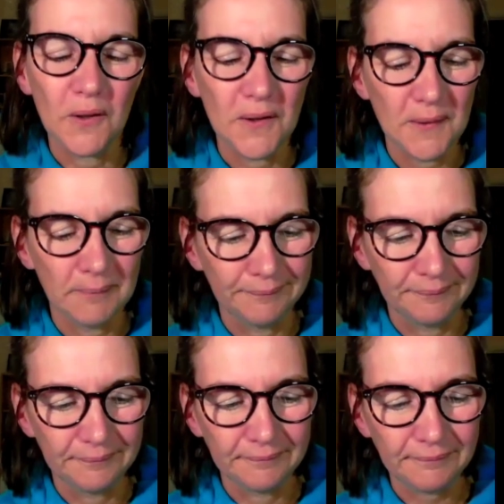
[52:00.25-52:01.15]
on us.
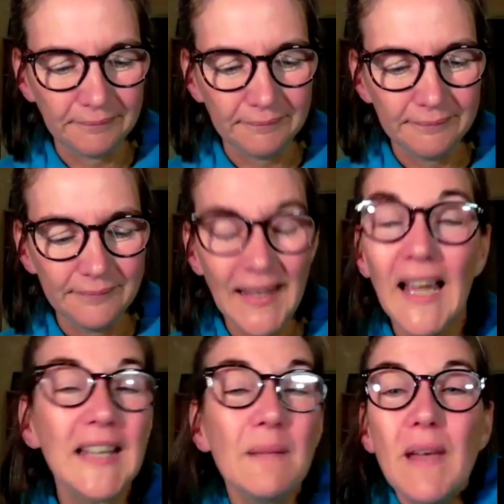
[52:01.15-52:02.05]

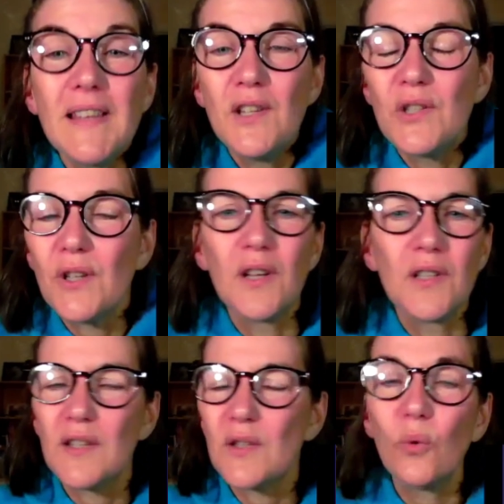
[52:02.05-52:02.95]
And in messy
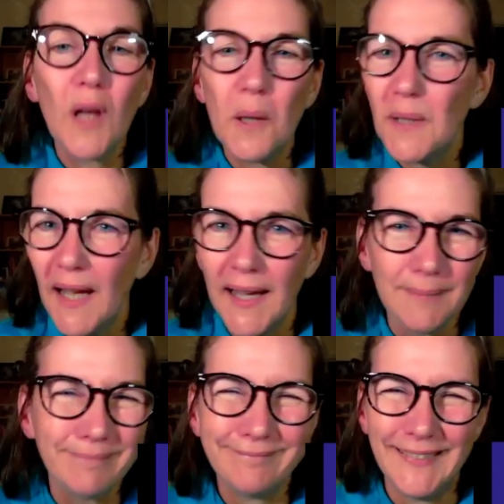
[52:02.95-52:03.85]
church, it's all okay.